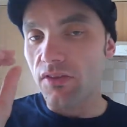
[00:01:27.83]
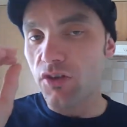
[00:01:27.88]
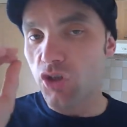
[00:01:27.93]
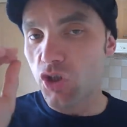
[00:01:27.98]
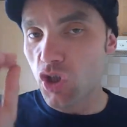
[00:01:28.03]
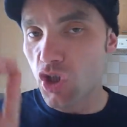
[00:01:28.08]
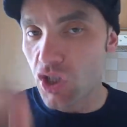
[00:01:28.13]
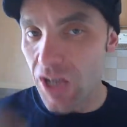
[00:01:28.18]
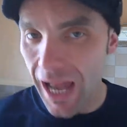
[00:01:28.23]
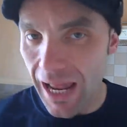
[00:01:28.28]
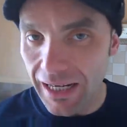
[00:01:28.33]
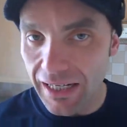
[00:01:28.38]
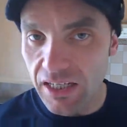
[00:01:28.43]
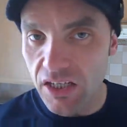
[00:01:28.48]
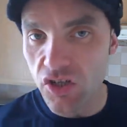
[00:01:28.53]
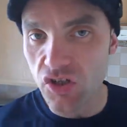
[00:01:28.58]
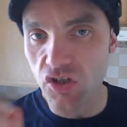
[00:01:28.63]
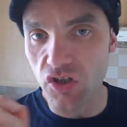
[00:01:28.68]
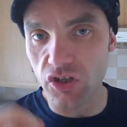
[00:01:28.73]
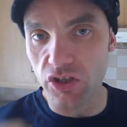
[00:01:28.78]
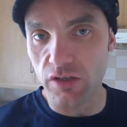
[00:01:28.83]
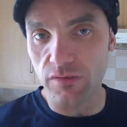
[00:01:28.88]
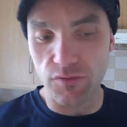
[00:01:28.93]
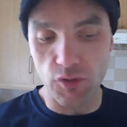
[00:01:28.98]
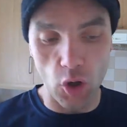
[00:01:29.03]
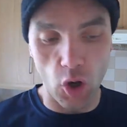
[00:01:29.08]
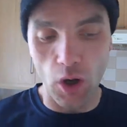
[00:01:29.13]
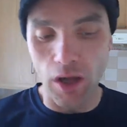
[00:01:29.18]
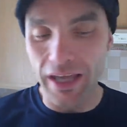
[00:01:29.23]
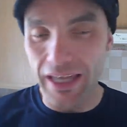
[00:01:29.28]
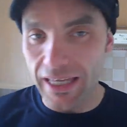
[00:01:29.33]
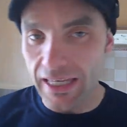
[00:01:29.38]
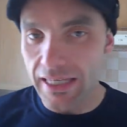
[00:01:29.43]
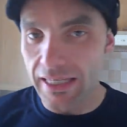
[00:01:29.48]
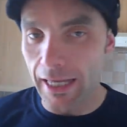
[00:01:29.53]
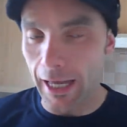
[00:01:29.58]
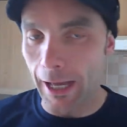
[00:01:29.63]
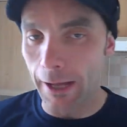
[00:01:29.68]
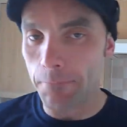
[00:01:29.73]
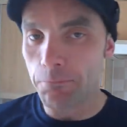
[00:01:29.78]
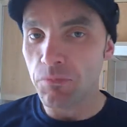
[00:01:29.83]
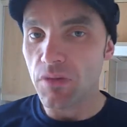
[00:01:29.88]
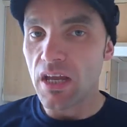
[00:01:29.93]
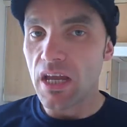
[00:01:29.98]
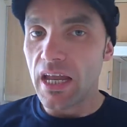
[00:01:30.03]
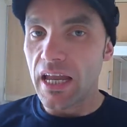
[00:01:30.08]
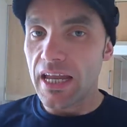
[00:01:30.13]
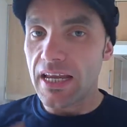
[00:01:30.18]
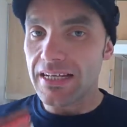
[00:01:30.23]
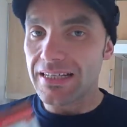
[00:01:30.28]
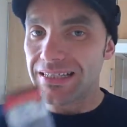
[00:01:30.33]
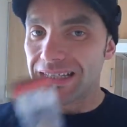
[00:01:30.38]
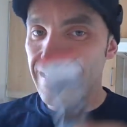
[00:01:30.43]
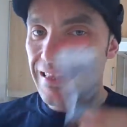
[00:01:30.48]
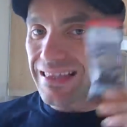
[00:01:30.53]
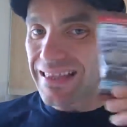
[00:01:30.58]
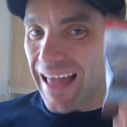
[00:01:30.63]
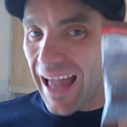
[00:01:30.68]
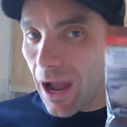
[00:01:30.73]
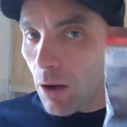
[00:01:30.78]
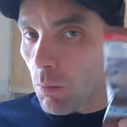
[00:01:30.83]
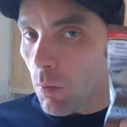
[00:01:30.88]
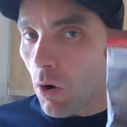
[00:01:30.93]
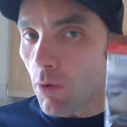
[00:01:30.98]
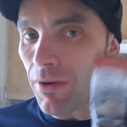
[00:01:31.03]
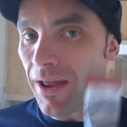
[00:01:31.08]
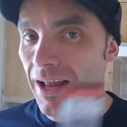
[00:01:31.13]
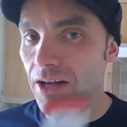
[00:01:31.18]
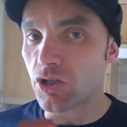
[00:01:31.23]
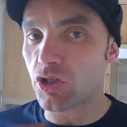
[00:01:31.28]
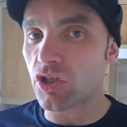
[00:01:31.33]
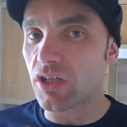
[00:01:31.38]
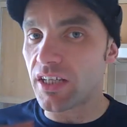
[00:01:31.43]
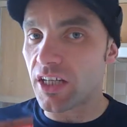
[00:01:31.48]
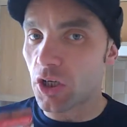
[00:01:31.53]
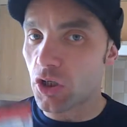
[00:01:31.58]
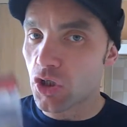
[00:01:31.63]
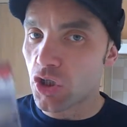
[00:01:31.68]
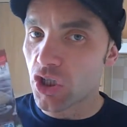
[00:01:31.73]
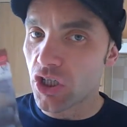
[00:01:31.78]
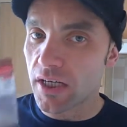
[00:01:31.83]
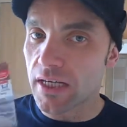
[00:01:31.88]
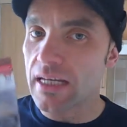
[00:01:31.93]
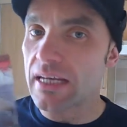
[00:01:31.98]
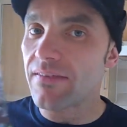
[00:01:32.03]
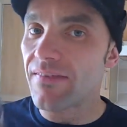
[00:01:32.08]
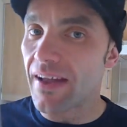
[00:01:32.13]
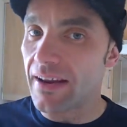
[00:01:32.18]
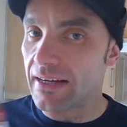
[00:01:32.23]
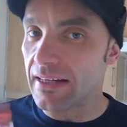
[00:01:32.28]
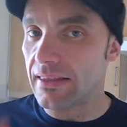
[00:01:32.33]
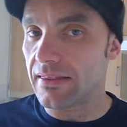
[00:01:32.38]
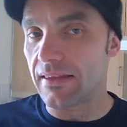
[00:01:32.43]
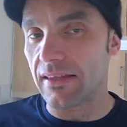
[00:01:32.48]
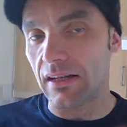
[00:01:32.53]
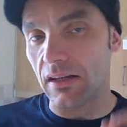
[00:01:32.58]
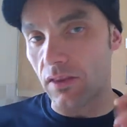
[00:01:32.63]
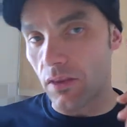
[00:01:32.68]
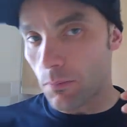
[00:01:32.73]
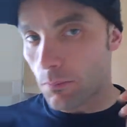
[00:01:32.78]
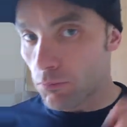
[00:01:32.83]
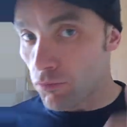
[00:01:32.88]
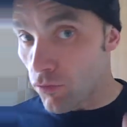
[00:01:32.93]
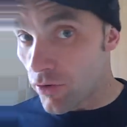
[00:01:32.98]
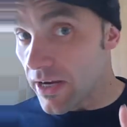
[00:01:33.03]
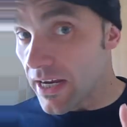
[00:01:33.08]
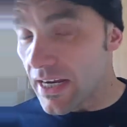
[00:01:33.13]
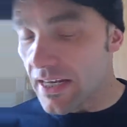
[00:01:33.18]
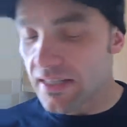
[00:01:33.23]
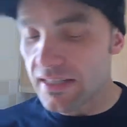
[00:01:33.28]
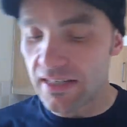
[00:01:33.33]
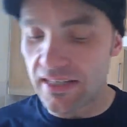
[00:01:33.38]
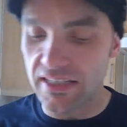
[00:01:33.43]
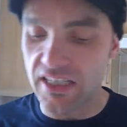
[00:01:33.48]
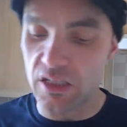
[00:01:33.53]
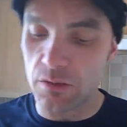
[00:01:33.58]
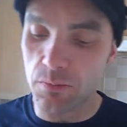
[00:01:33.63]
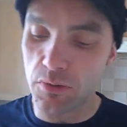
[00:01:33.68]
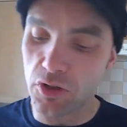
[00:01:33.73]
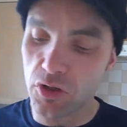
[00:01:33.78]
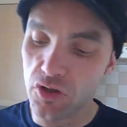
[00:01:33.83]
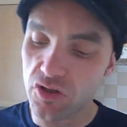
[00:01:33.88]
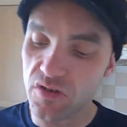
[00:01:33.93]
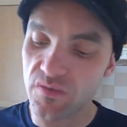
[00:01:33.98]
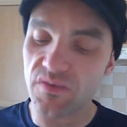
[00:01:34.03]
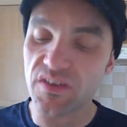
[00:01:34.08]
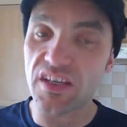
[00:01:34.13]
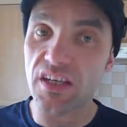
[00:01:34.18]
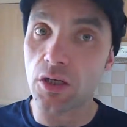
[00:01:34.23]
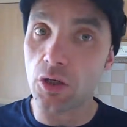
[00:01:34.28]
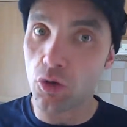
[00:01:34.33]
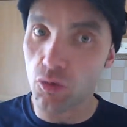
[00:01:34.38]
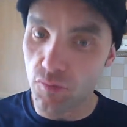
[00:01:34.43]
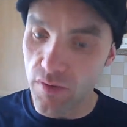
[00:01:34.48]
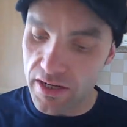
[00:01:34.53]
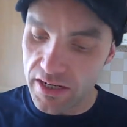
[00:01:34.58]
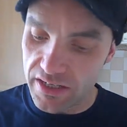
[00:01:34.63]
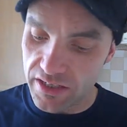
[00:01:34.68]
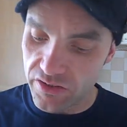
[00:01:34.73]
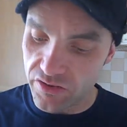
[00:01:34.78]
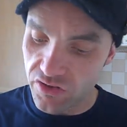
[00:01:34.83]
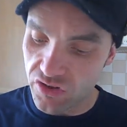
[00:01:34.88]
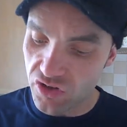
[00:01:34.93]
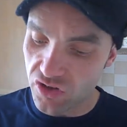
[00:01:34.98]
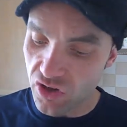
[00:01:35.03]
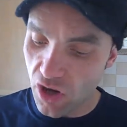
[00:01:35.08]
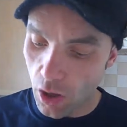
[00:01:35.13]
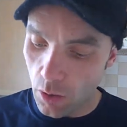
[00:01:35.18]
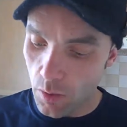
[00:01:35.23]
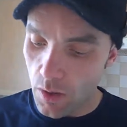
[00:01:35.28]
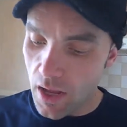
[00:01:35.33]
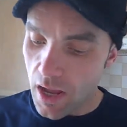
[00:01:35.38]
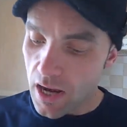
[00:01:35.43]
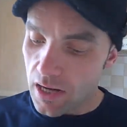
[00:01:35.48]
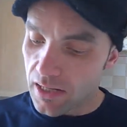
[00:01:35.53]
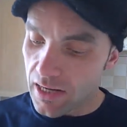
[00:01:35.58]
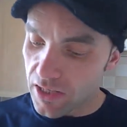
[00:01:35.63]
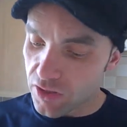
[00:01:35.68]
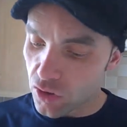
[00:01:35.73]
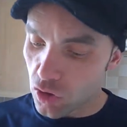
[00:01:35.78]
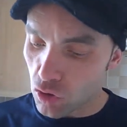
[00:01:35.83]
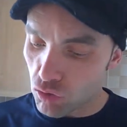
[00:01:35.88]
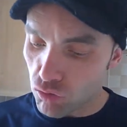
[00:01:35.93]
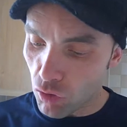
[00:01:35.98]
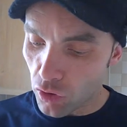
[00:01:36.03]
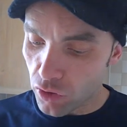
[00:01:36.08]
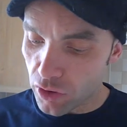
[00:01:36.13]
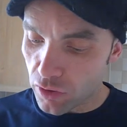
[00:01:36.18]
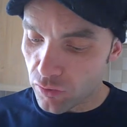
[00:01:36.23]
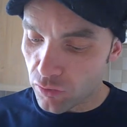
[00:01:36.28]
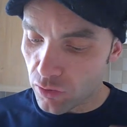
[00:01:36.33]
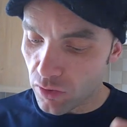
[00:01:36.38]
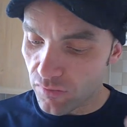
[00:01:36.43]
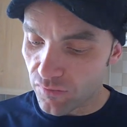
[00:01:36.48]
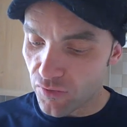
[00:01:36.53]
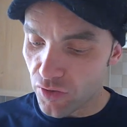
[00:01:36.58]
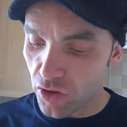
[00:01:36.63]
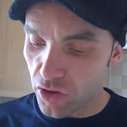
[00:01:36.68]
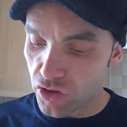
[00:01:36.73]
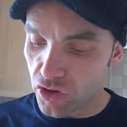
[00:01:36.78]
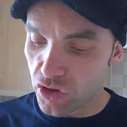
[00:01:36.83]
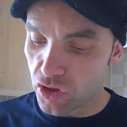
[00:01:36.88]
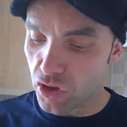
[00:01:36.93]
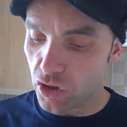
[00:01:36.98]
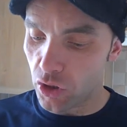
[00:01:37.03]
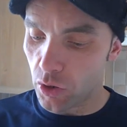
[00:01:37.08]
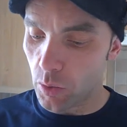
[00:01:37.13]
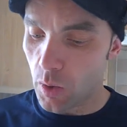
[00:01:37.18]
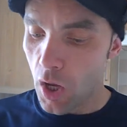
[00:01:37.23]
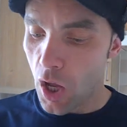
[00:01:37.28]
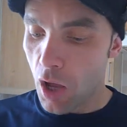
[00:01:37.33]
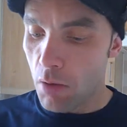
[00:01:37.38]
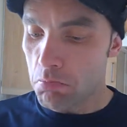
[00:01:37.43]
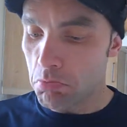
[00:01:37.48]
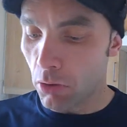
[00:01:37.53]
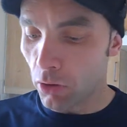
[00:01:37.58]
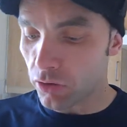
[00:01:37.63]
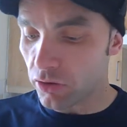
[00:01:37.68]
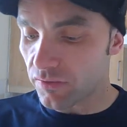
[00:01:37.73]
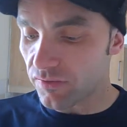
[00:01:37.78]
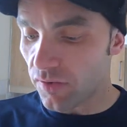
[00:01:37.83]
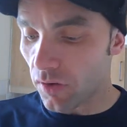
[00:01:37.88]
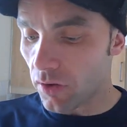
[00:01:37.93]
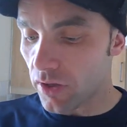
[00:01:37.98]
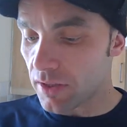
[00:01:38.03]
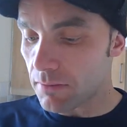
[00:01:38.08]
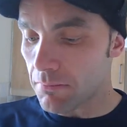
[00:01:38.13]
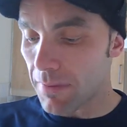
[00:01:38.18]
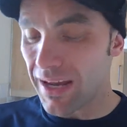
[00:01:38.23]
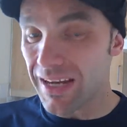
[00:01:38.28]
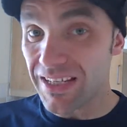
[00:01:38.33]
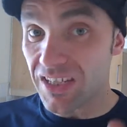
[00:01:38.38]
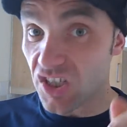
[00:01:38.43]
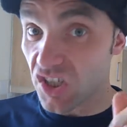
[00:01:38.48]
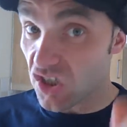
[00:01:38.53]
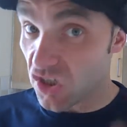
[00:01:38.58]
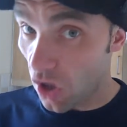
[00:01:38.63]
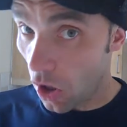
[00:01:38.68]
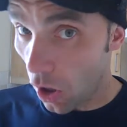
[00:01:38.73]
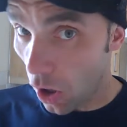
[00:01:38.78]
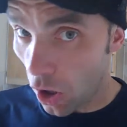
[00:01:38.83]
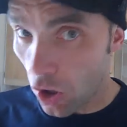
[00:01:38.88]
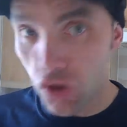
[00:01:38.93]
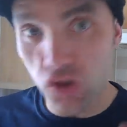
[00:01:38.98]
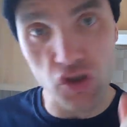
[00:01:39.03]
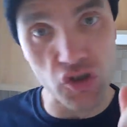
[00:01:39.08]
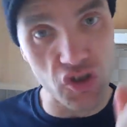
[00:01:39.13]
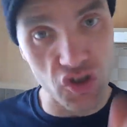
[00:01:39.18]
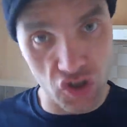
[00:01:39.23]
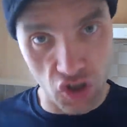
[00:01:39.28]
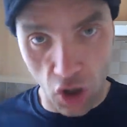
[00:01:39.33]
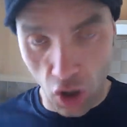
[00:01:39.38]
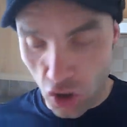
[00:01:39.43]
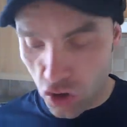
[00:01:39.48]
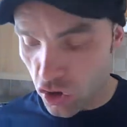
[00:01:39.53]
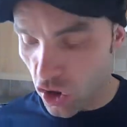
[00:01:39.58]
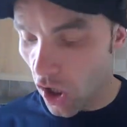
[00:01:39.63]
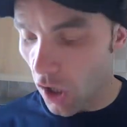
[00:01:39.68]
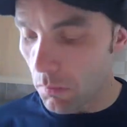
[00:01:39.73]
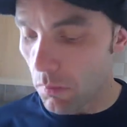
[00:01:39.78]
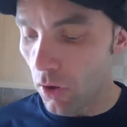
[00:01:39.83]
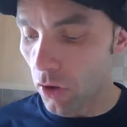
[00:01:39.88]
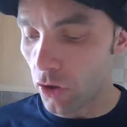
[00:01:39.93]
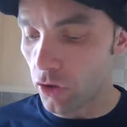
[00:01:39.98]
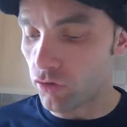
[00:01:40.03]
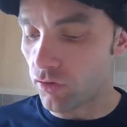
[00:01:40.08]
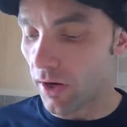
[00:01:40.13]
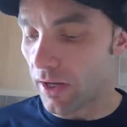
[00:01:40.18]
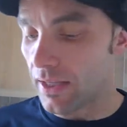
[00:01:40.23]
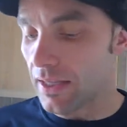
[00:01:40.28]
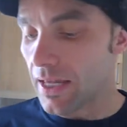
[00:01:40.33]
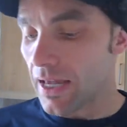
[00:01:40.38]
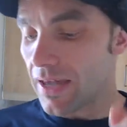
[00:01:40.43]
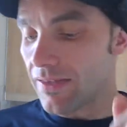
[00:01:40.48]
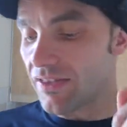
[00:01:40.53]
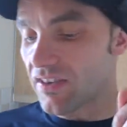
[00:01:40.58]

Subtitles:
The challenge that you've got here is that that won't actually achieve anything. And the reason is because of the ingredients. So let's just rock you through the first two. Modified maize starch, or starch carbohydrate.